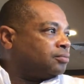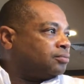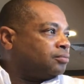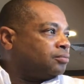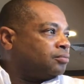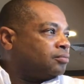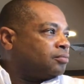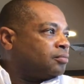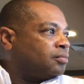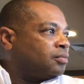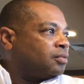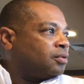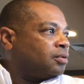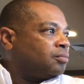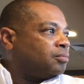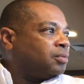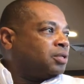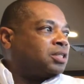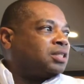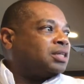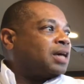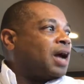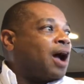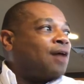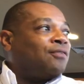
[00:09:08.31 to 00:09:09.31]
Yeah. But
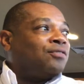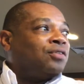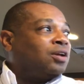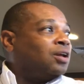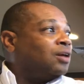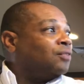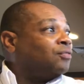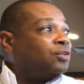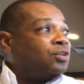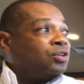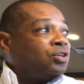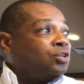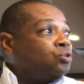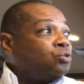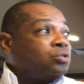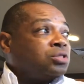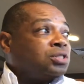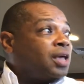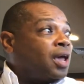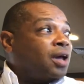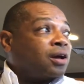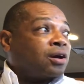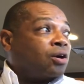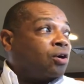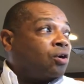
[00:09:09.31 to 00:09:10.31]
see, I've never used
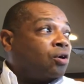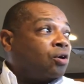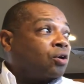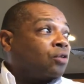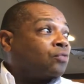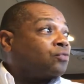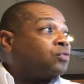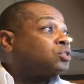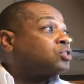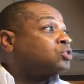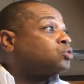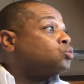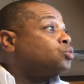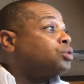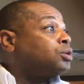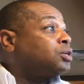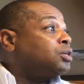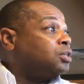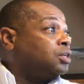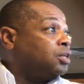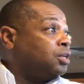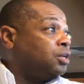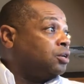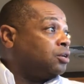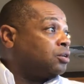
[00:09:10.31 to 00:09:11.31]
that car for 20
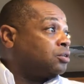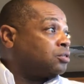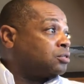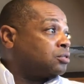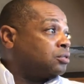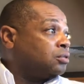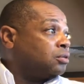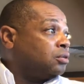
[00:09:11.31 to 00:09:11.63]
years.